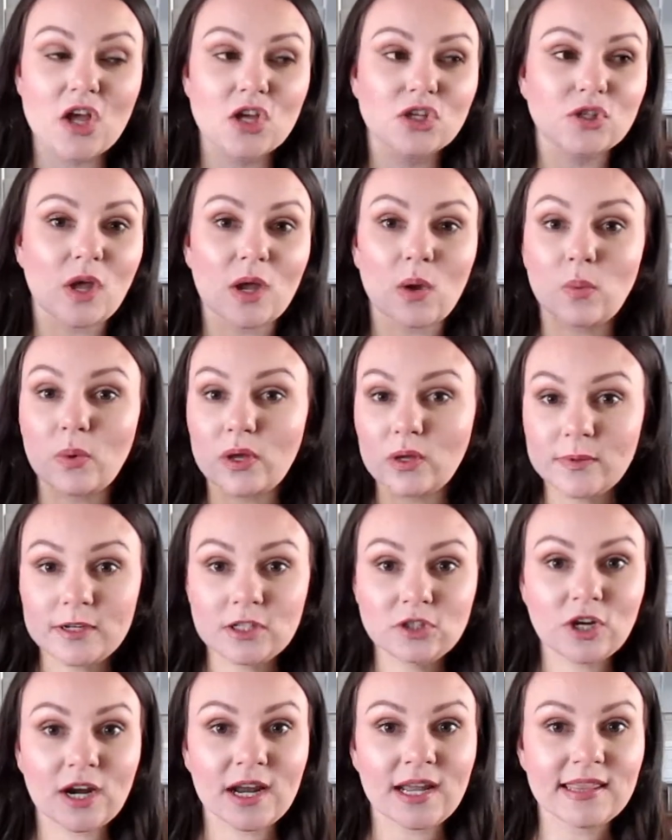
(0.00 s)
so I will be
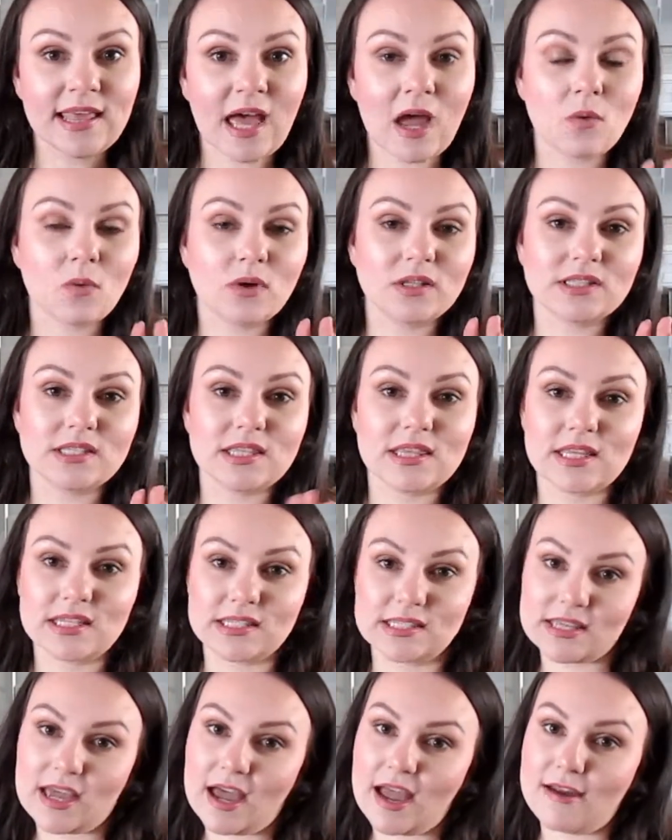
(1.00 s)
trying that once
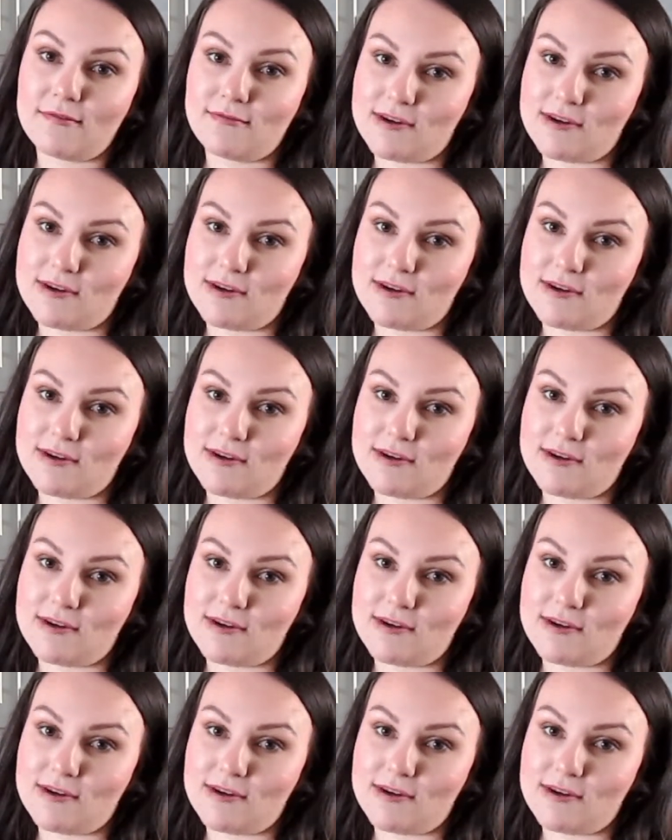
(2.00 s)
this guy